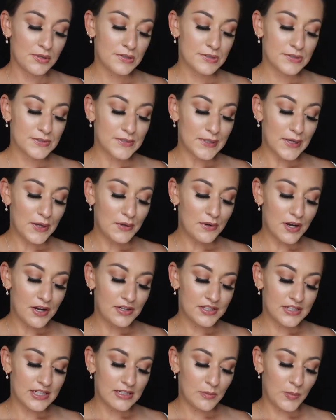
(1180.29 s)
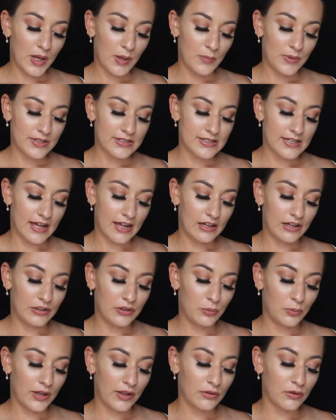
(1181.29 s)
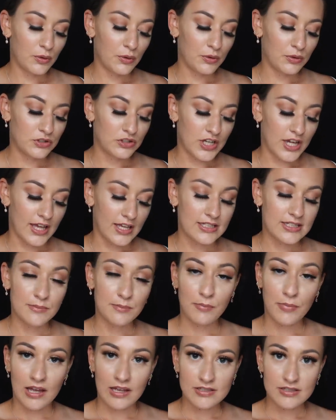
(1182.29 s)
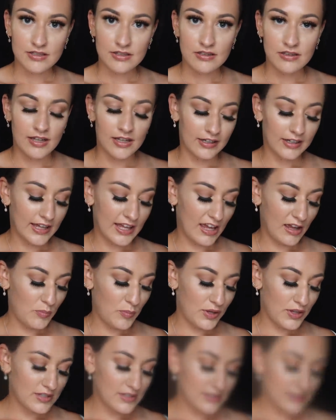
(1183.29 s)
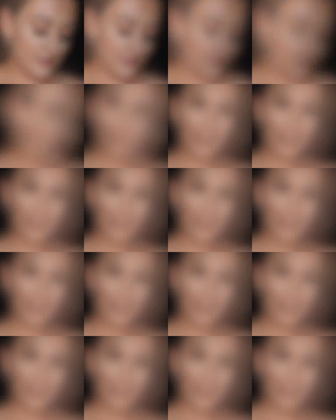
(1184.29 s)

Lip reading: slow roasted pepper salad with courgette, basil, and capers,